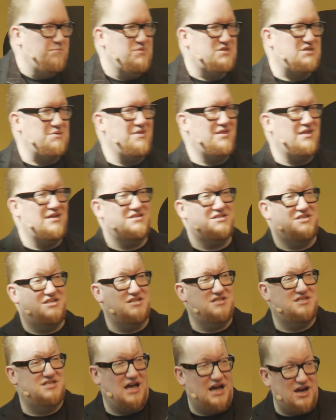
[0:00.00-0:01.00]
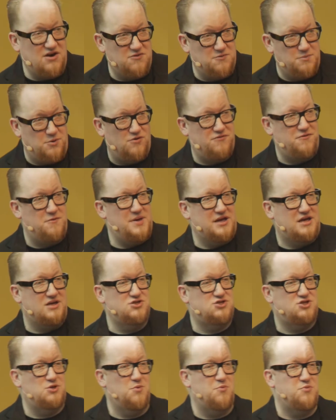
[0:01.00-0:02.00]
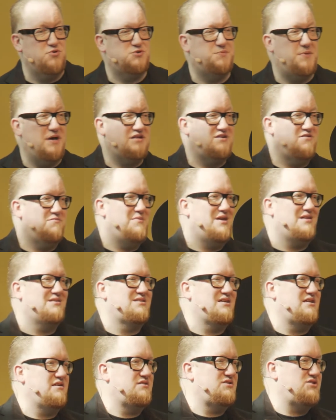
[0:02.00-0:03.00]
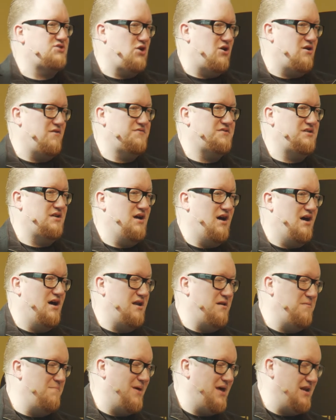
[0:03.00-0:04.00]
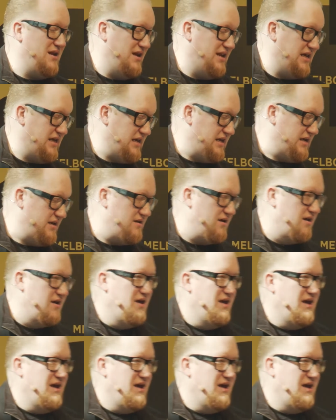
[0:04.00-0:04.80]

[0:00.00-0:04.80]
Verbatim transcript: Something that is desirable from a consumer perspective means that it solves an unmet need.